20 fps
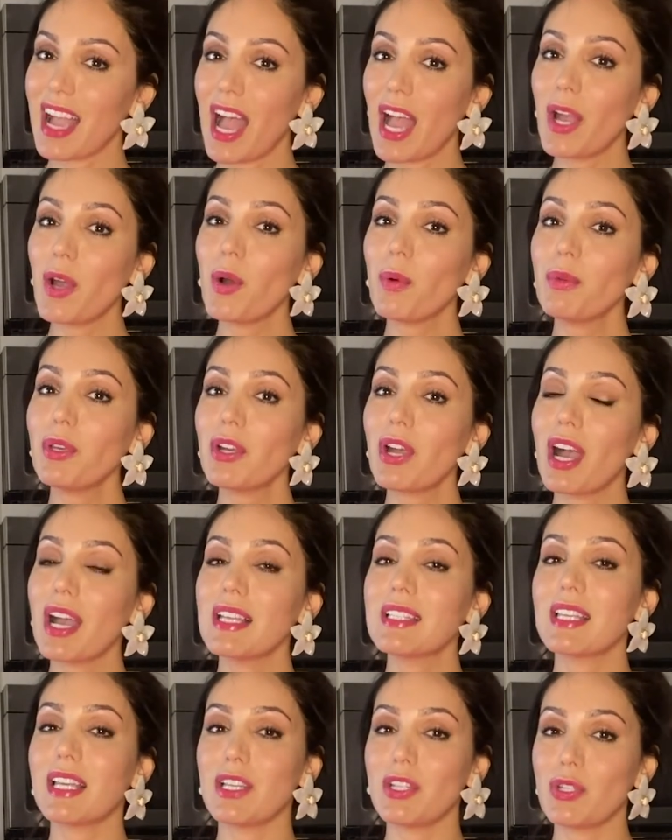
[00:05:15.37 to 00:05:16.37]
I hope you
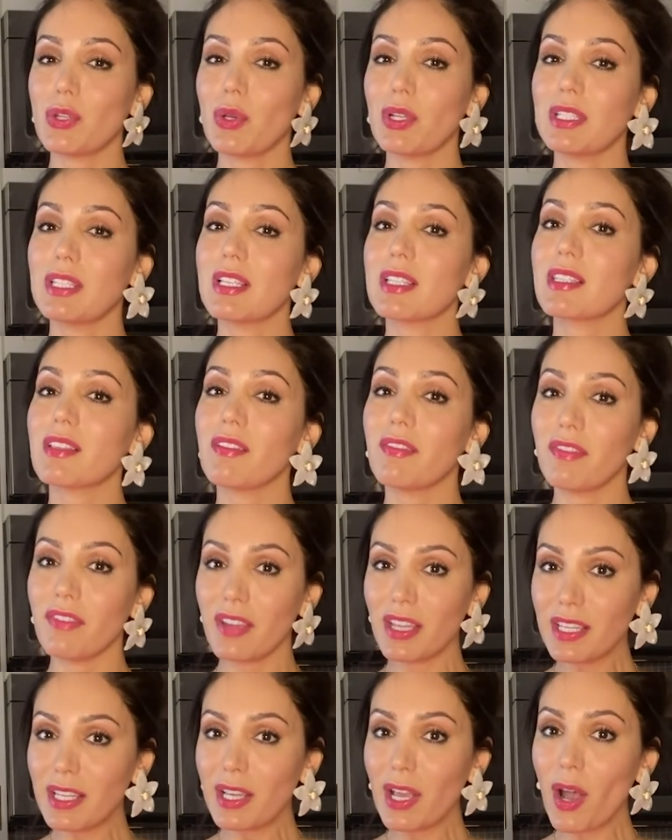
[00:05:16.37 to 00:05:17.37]
guys enjoyed this
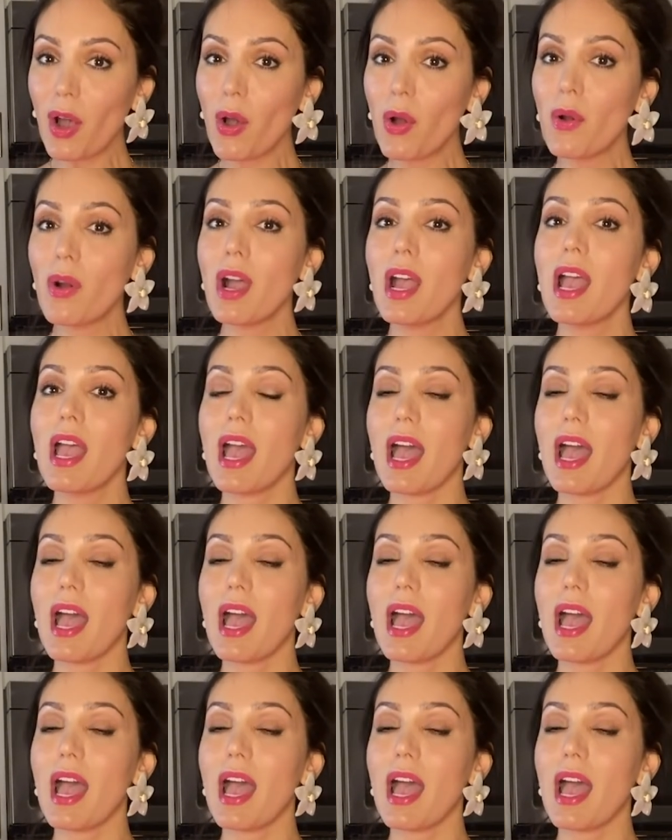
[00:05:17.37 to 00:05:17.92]
video,